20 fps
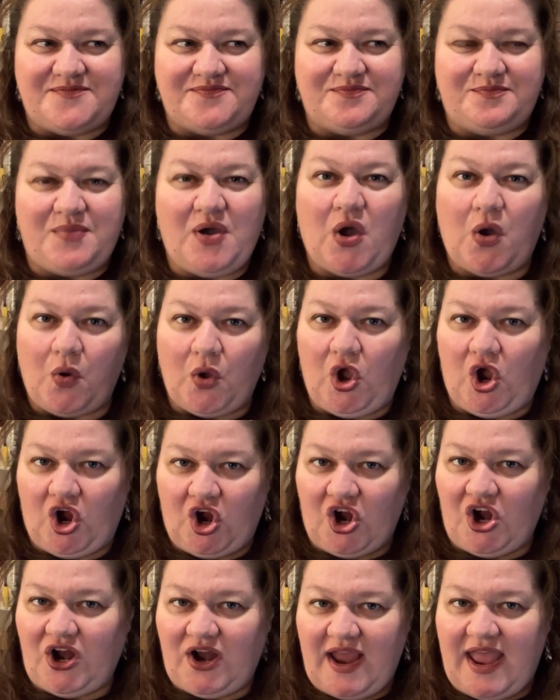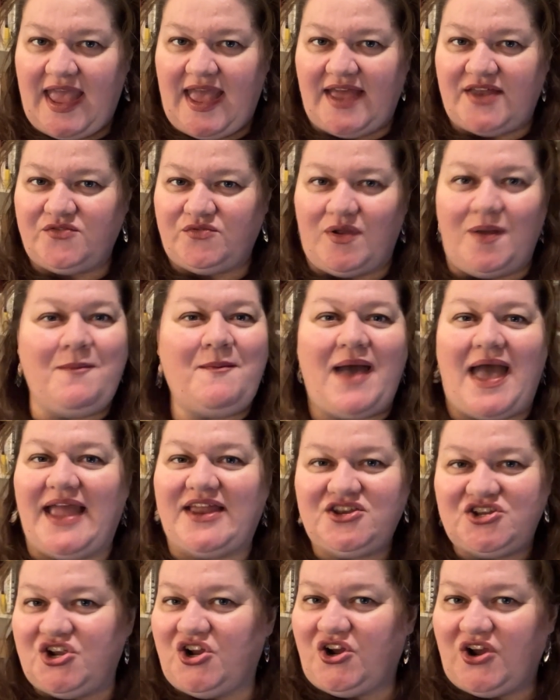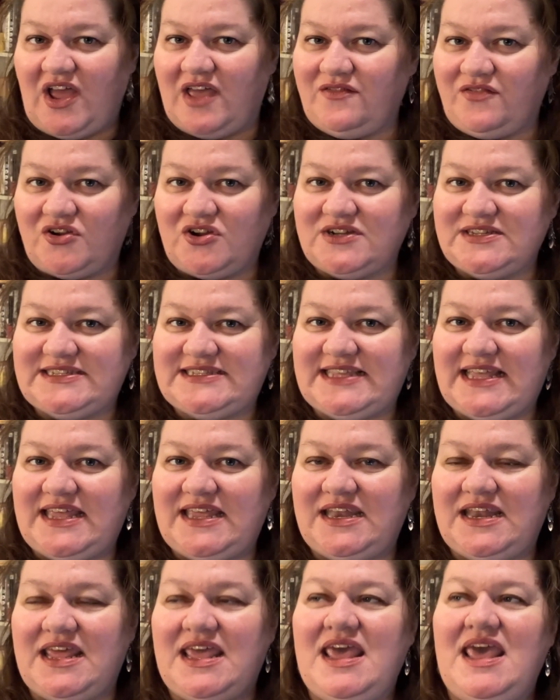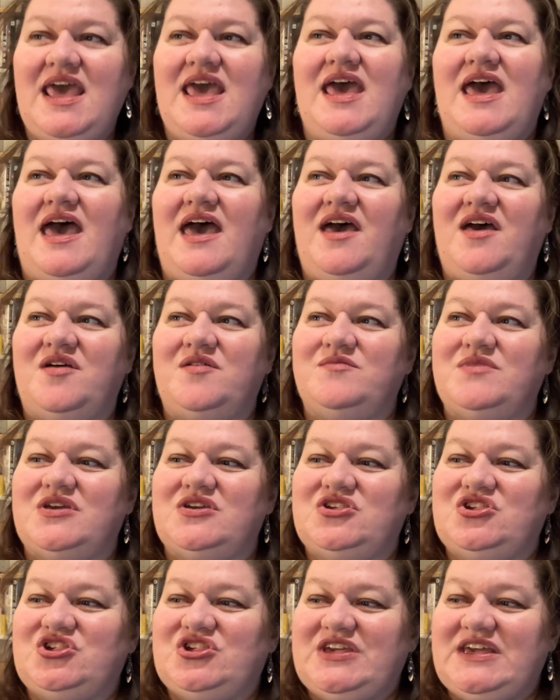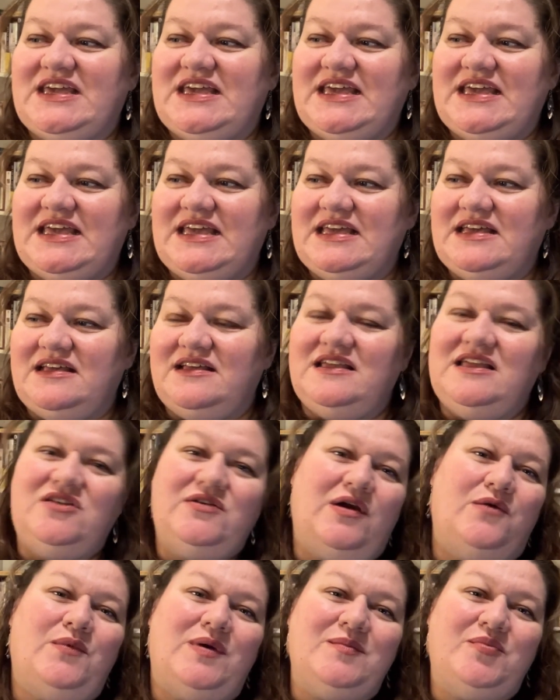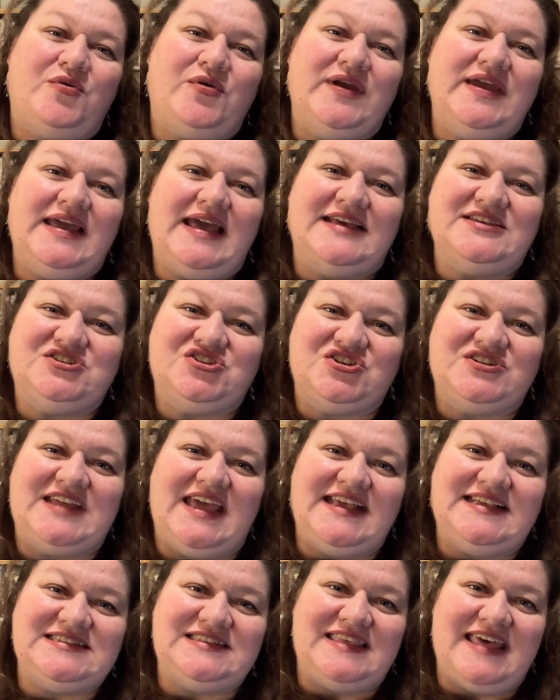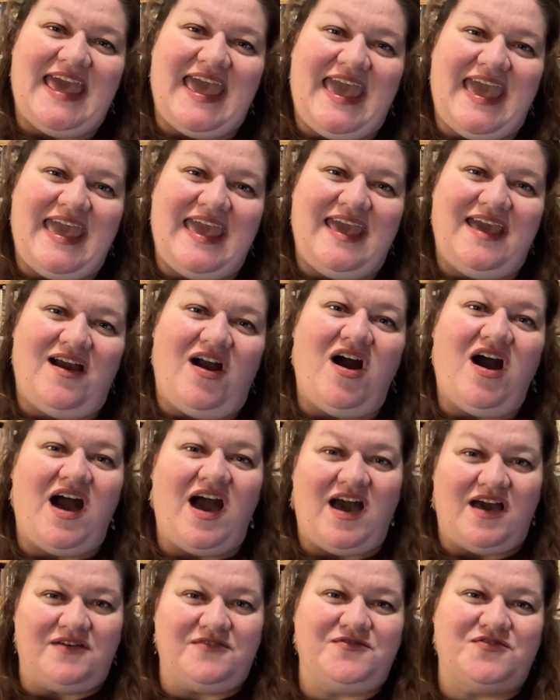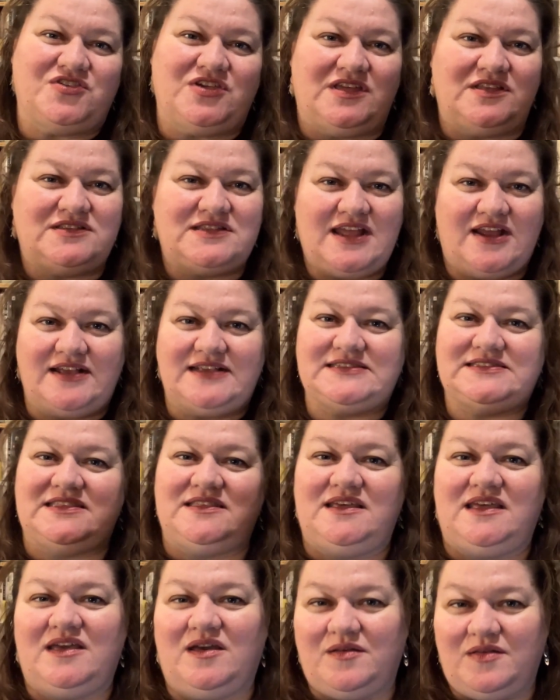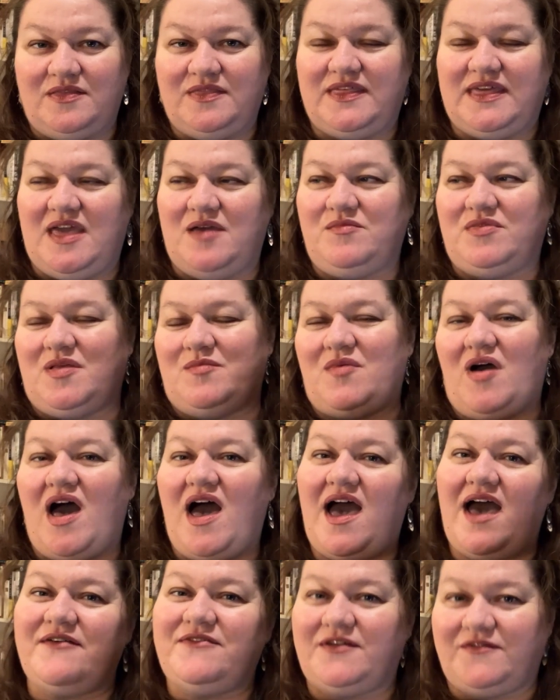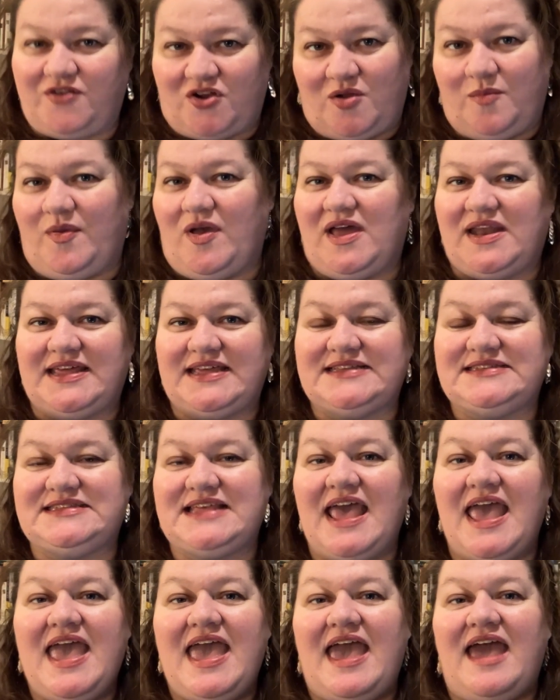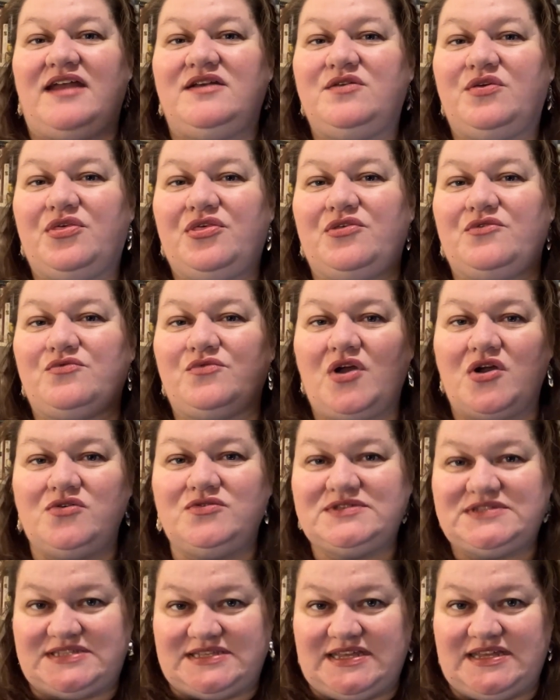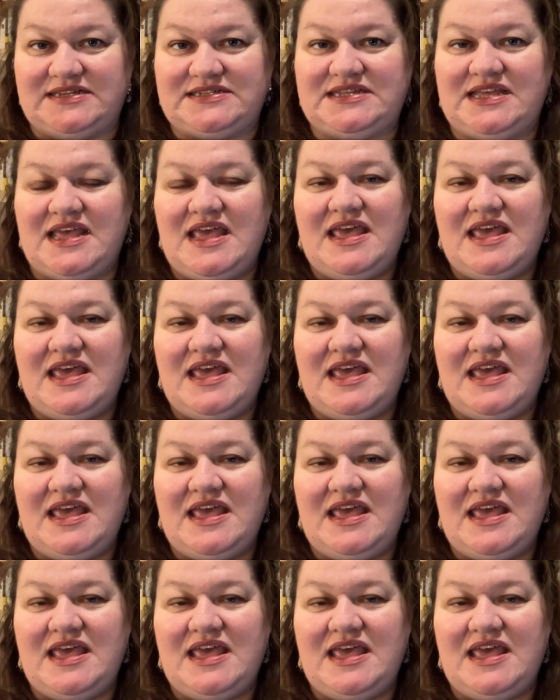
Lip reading: poke her and remind her of her sin. She, at one point, Hester takes the A off. She takes the emblem off of her bodice and throws it